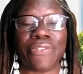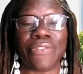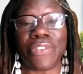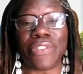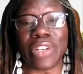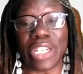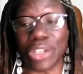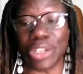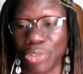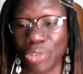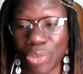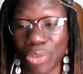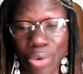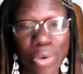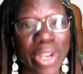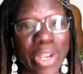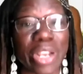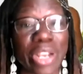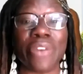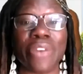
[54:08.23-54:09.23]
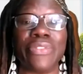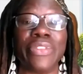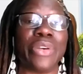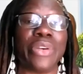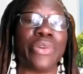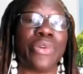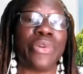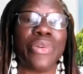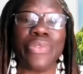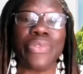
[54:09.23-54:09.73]
for the growing of
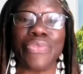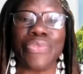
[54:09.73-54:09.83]
their own